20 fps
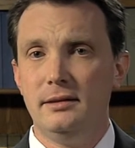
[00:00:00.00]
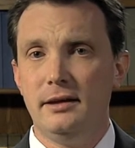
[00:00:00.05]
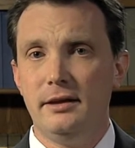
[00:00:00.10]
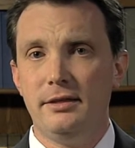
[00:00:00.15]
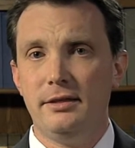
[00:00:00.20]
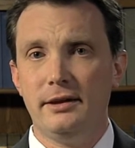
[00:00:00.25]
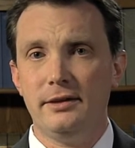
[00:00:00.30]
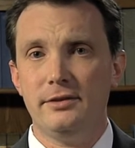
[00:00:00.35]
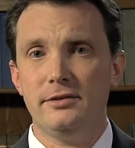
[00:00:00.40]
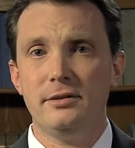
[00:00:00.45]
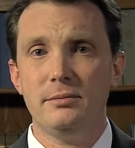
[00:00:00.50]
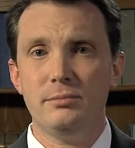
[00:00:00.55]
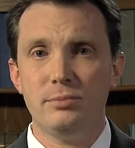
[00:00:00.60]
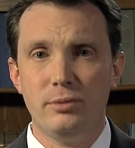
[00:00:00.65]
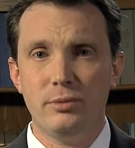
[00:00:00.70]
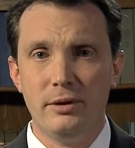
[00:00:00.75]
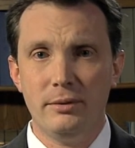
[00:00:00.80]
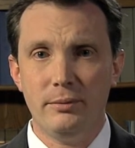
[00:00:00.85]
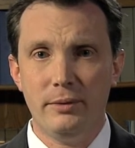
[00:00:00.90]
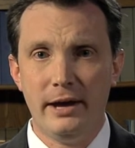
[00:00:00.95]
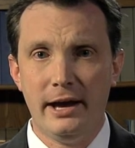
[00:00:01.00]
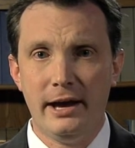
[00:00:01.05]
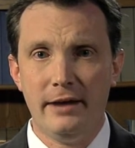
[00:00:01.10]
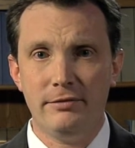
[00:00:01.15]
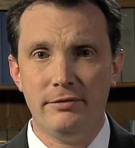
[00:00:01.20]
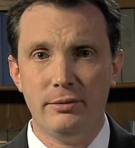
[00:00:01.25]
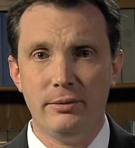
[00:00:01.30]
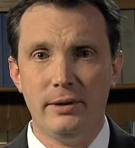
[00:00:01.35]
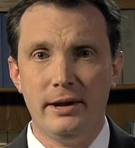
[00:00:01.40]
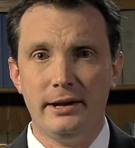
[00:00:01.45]
think at some point we
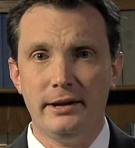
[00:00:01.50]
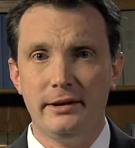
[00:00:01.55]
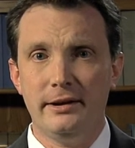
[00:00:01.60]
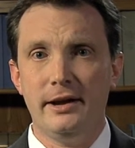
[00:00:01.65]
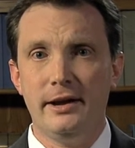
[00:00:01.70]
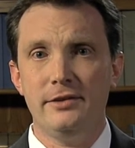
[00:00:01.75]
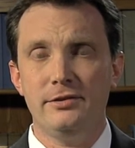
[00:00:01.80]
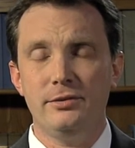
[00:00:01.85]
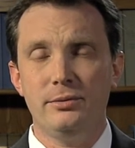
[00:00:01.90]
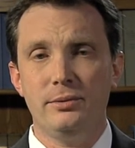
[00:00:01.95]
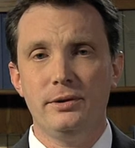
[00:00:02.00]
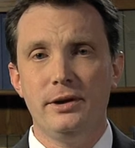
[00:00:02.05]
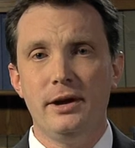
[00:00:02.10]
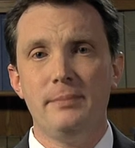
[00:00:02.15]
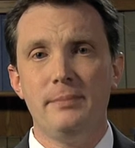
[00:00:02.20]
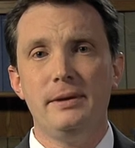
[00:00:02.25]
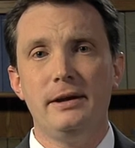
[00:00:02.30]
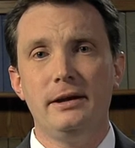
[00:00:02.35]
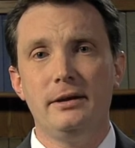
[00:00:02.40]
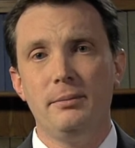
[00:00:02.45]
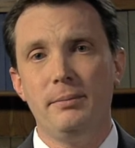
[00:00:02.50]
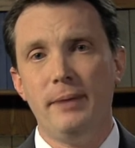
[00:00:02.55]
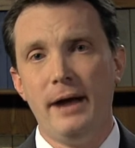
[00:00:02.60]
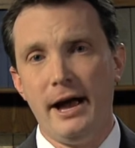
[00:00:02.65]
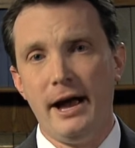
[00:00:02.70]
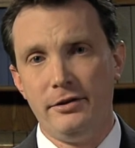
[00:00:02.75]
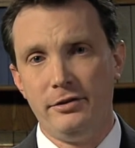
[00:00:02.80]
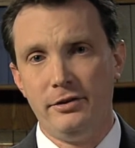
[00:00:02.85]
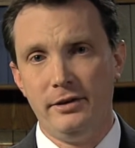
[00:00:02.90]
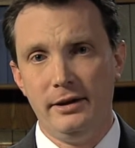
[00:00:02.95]
have to recognize that we're not being
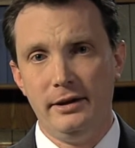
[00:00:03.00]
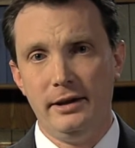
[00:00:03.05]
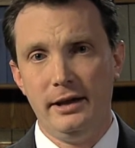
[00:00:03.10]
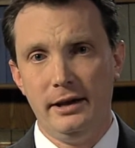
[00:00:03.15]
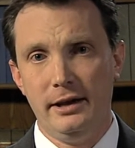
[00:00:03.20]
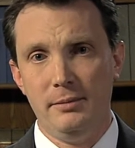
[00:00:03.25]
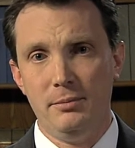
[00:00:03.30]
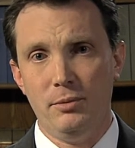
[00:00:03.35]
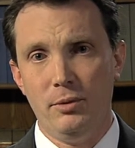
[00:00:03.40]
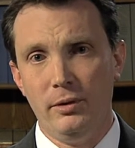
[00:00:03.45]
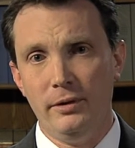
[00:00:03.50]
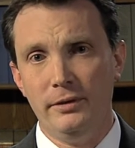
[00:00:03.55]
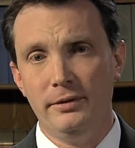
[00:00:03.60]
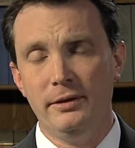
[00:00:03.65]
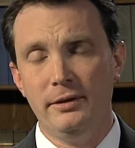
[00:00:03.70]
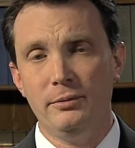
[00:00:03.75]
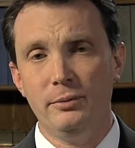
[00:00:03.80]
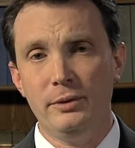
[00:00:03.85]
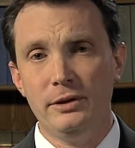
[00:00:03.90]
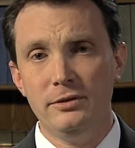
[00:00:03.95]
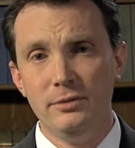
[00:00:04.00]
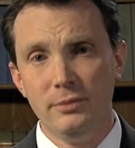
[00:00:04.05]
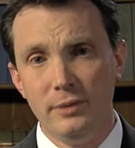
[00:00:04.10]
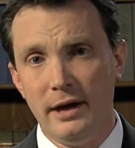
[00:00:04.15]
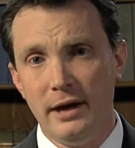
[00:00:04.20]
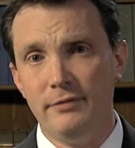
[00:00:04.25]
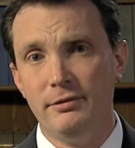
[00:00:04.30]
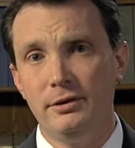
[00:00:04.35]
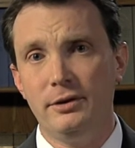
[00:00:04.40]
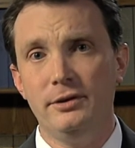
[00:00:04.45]
compassionate anymore, and that we do
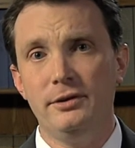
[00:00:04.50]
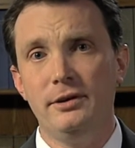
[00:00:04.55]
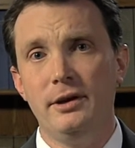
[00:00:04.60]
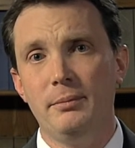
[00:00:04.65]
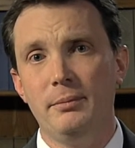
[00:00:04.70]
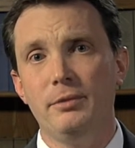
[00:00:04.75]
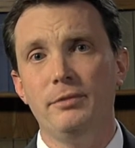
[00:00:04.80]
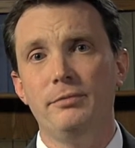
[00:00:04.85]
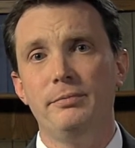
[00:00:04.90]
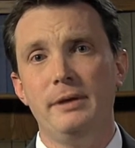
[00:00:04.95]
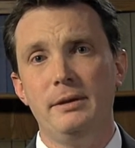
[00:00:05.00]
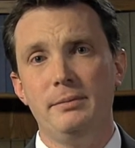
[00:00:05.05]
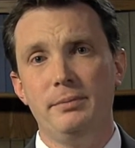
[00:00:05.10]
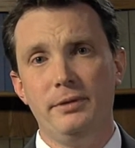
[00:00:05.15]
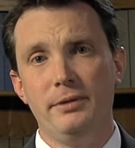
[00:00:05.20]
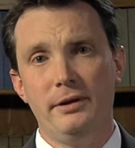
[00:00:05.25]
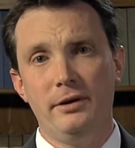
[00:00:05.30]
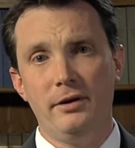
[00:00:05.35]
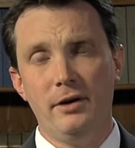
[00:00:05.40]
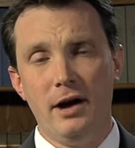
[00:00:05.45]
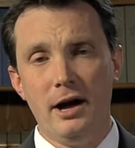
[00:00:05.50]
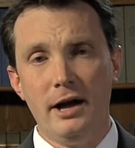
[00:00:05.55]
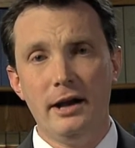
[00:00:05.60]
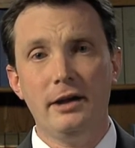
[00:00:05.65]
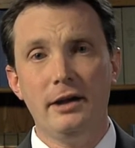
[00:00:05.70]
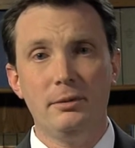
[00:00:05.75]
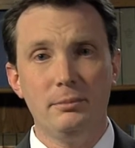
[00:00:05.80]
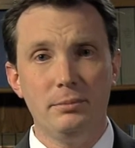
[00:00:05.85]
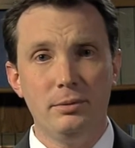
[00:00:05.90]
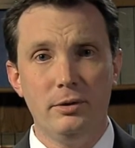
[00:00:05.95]
have a good number of people that are on
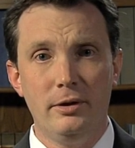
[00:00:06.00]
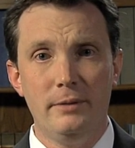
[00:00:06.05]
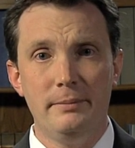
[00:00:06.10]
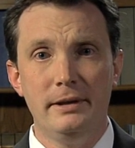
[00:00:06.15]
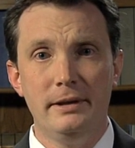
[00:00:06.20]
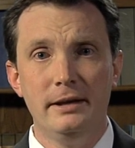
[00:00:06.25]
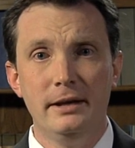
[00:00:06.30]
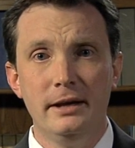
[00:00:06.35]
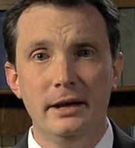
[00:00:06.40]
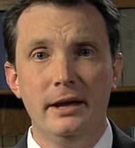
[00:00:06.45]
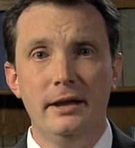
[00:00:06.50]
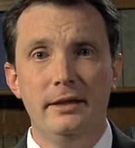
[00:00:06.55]
unemployment